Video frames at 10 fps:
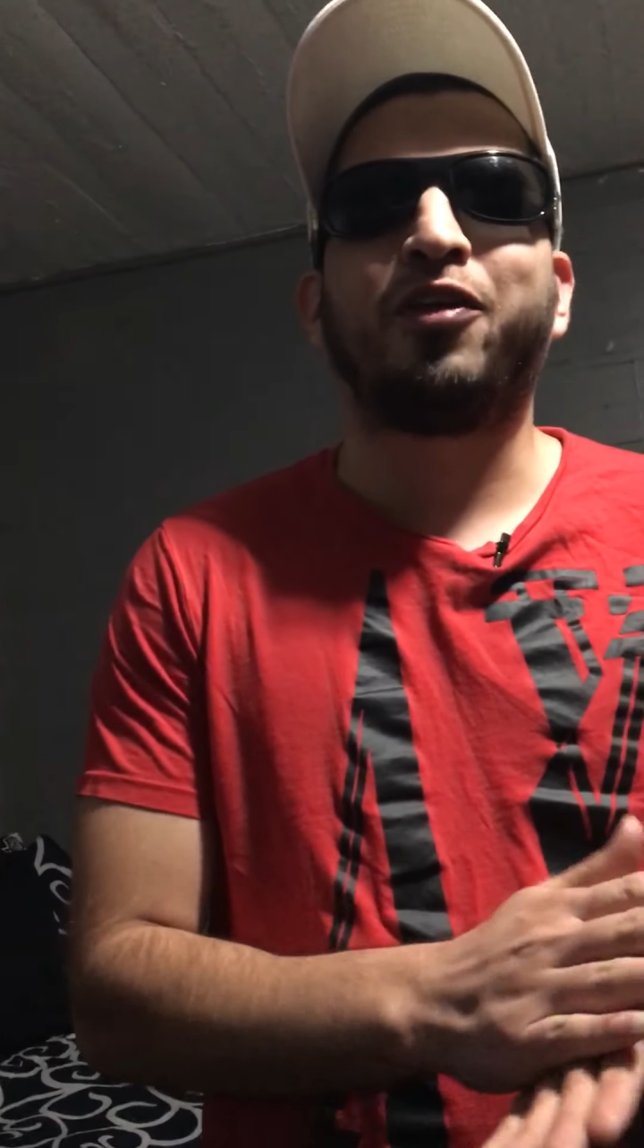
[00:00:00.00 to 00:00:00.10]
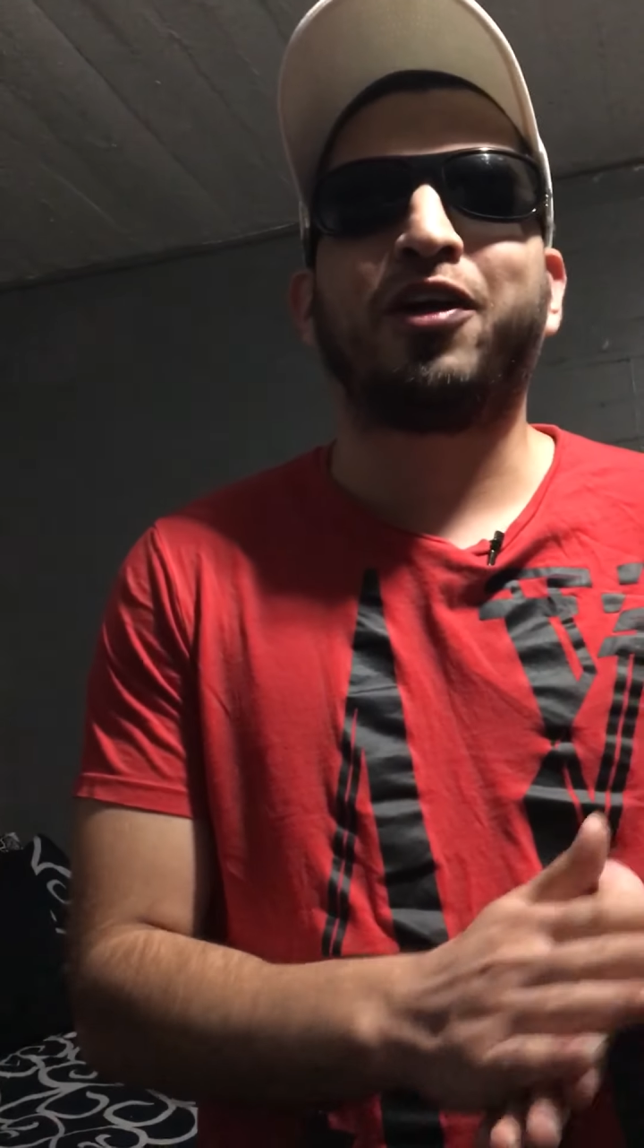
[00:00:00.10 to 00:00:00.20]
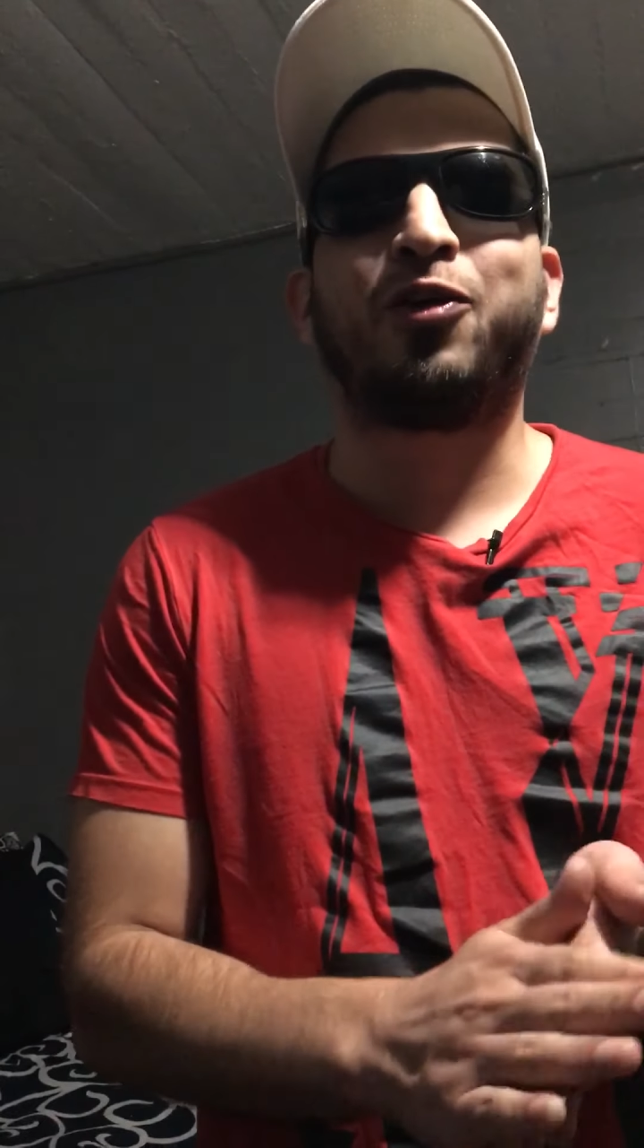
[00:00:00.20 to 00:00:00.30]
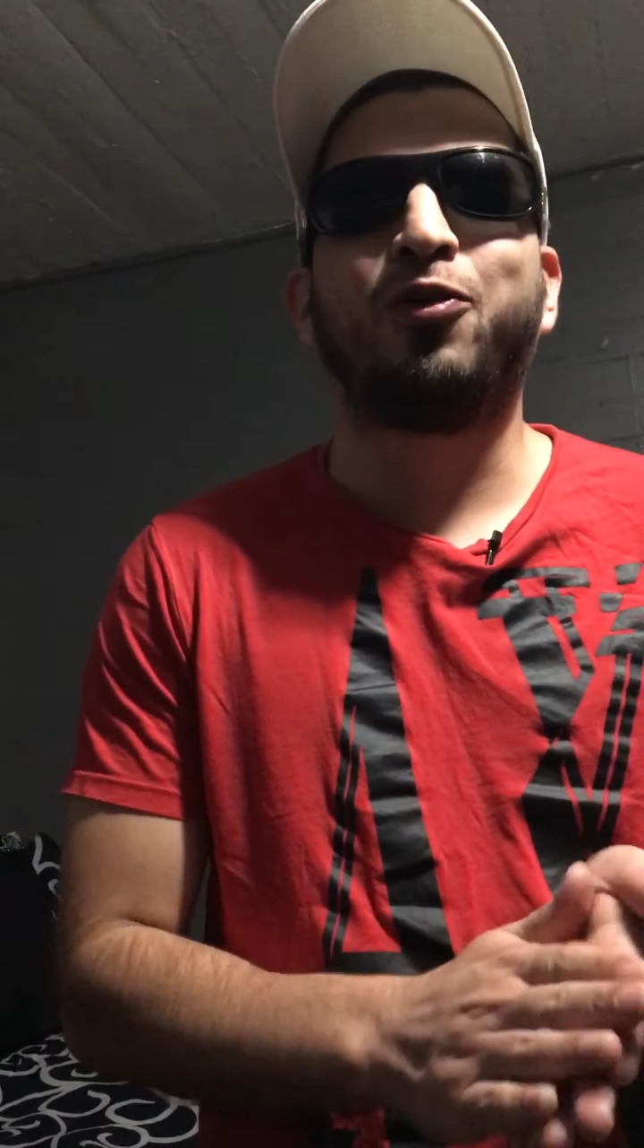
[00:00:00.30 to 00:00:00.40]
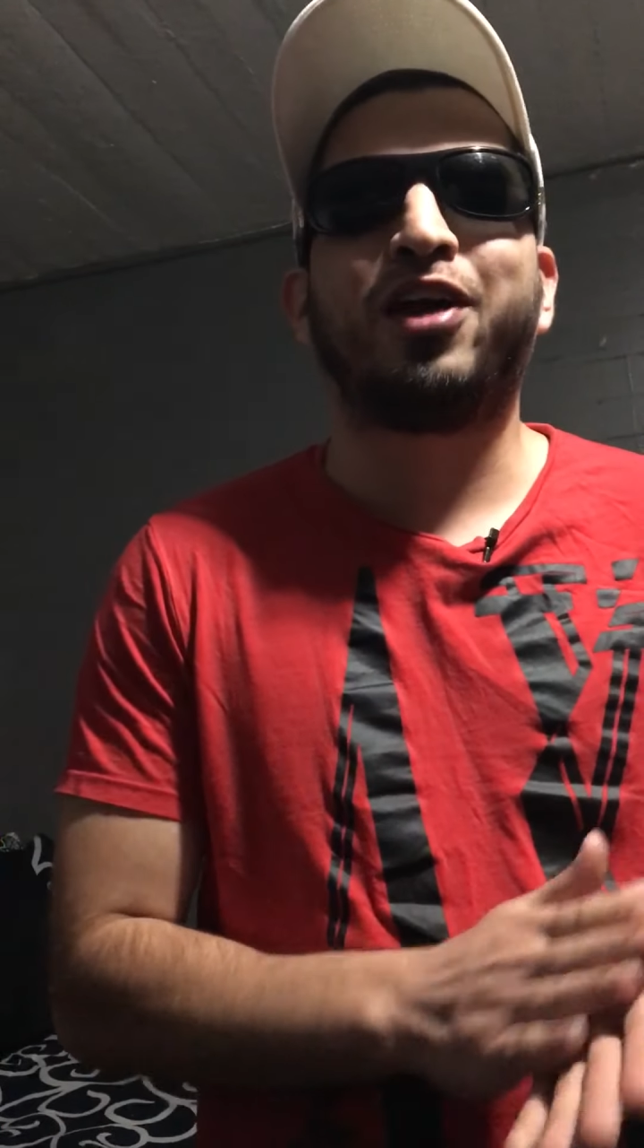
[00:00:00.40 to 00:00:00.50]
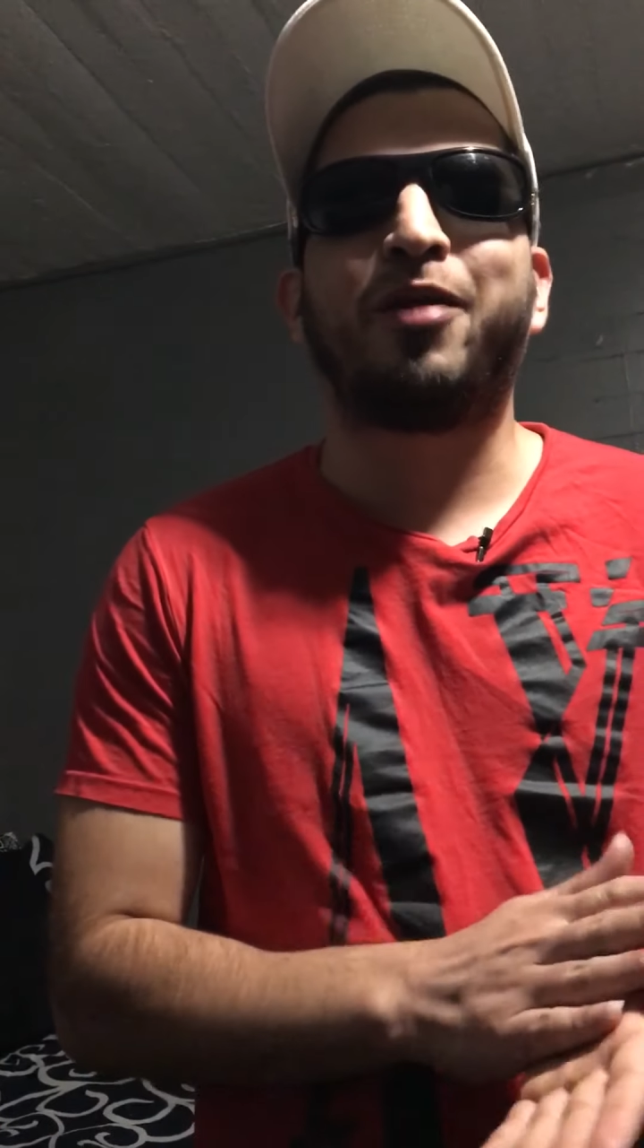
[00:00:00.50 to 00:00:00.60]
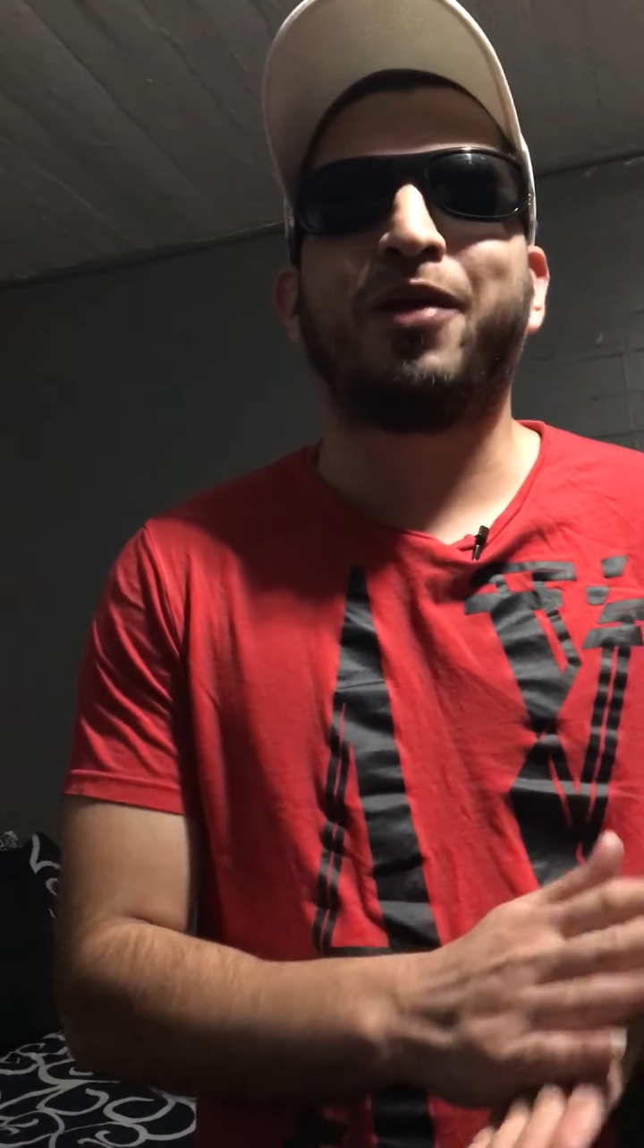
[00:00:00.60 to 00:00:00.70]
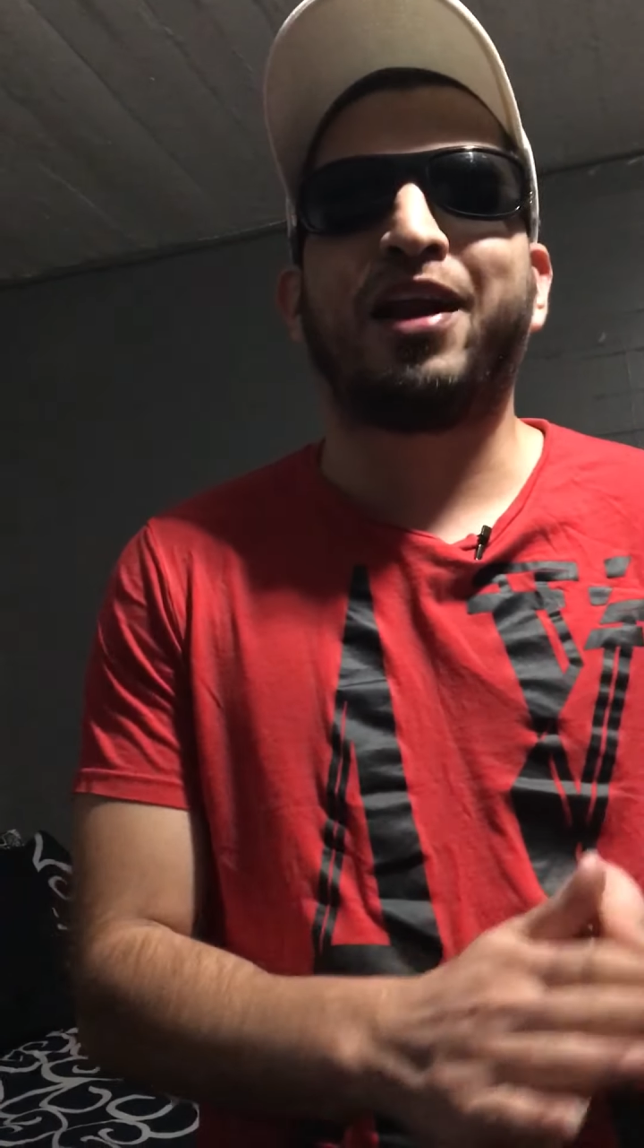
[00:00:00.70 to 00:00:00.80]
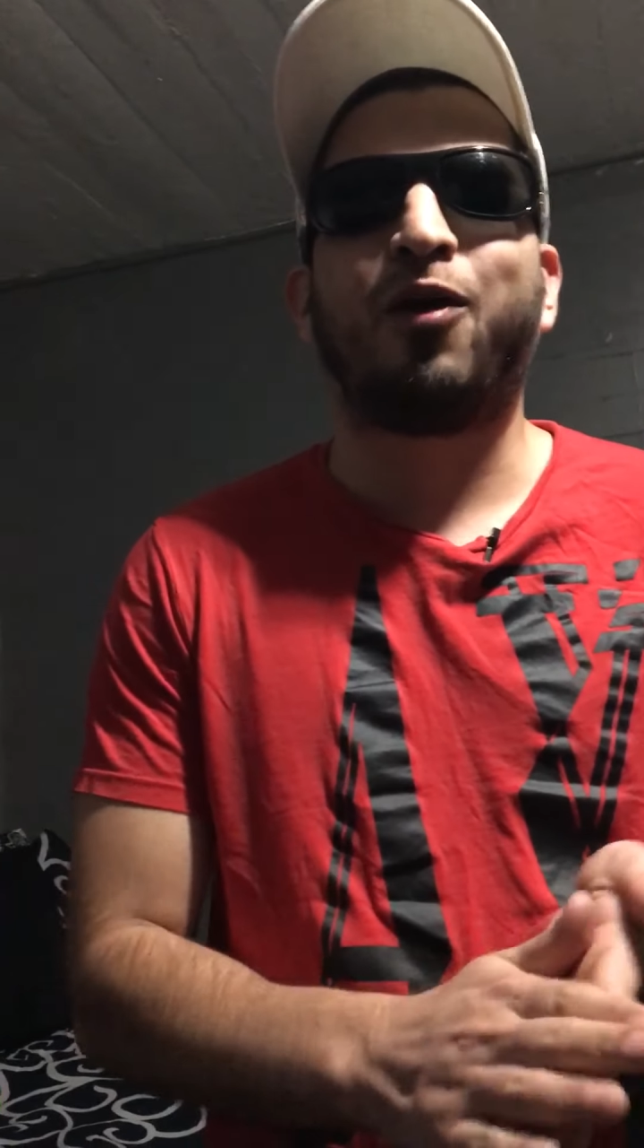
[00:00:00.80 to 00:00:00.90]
the Kool-Aid man,